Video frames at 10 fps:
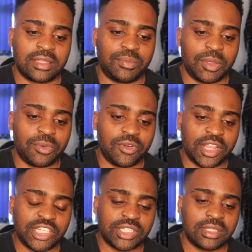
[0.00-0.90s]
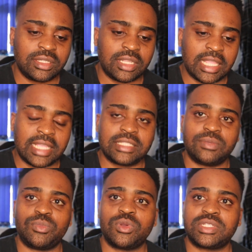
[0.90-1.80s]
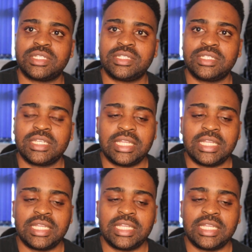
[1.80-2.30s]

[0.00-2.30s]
preparation is important.